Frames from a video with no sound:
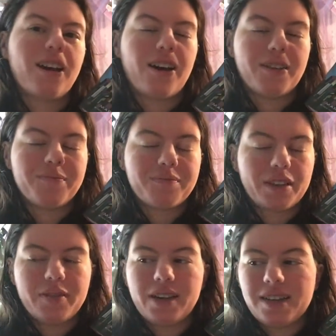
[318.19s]
Now,
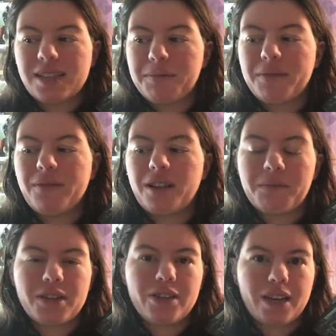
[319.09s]
if you guys have been
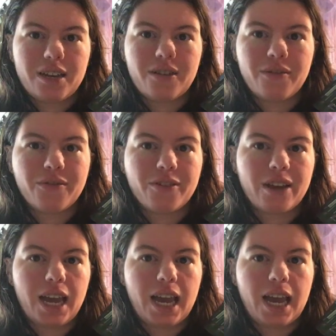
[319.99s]
following my channel
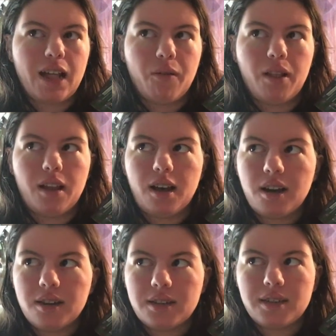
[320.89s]
for a
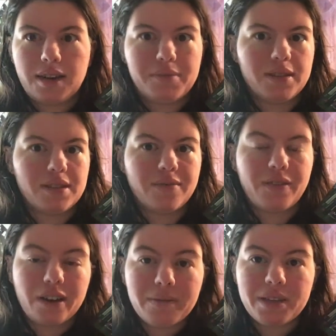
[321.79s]
long time, since the
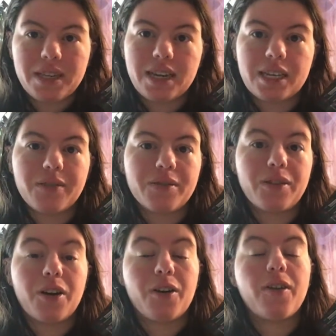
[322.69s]
very beginning, you would
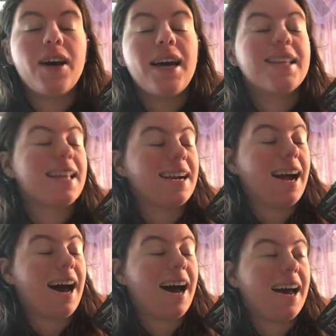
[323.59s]
know that
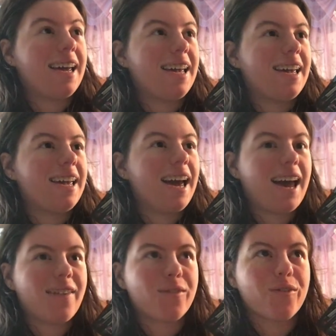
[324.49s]
I
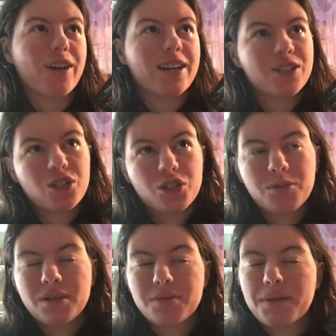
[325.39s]
have read
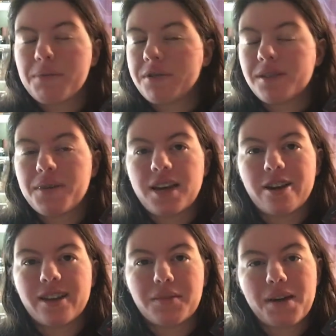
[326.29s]
two books by Marissa
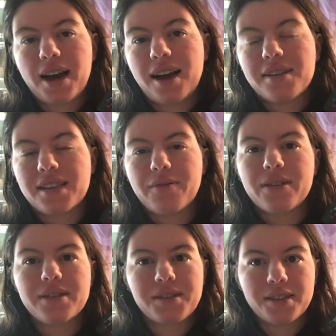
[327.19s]
Meyer in the past. I
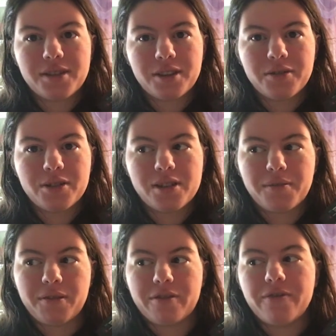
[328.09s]
read Cinder, which is
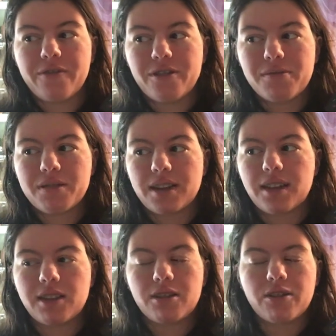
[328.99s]
the book, first book
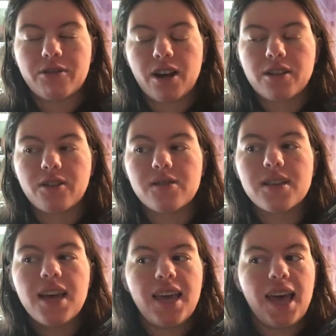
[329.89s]
in the Lunar Chronicles.